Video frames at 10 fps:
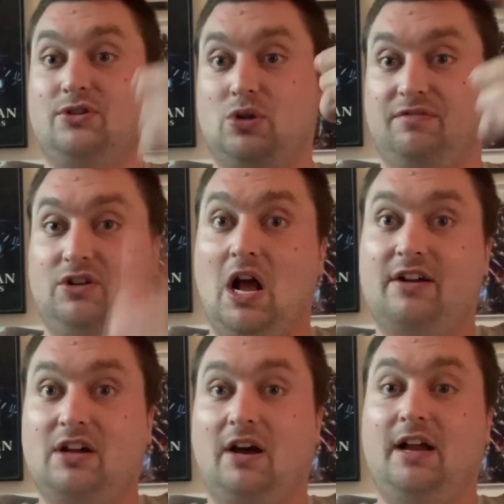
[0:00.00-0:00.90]
So if you're not
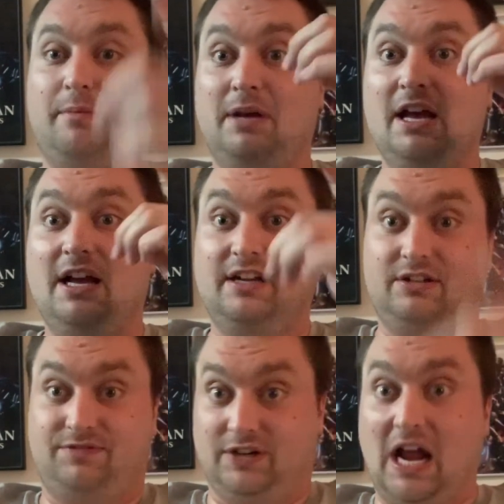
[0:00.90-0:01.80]
caught up,
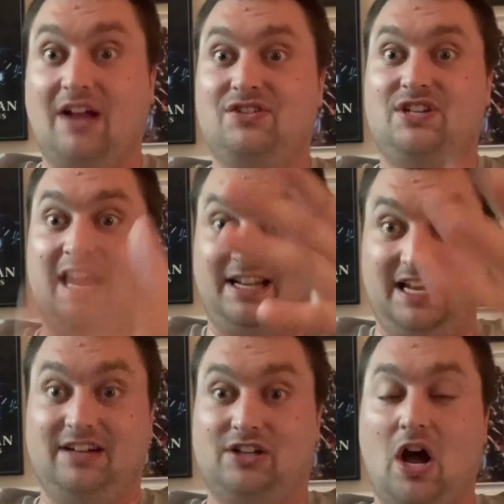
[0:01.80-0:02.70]
for God's sake,
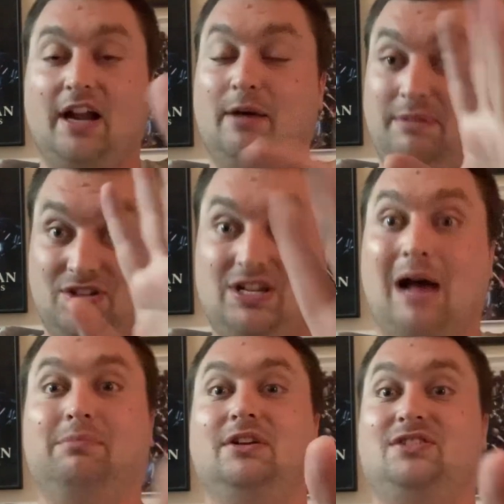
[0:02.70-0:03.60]
get caught up and
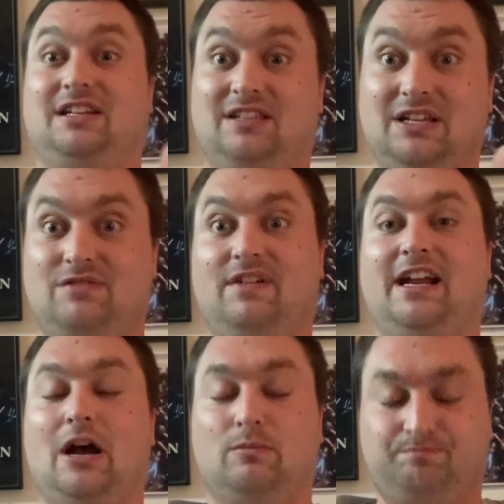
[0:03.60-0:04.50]
stop listening to this
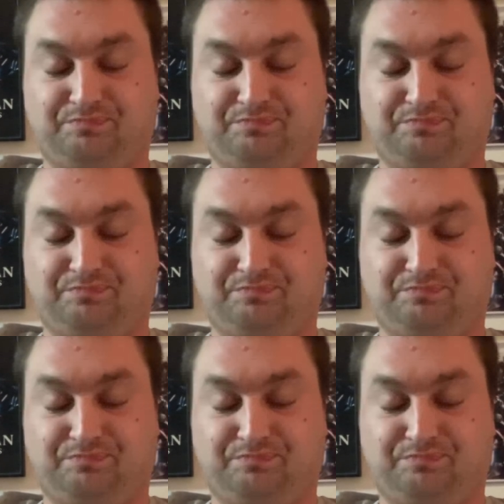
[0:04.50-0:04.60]
video.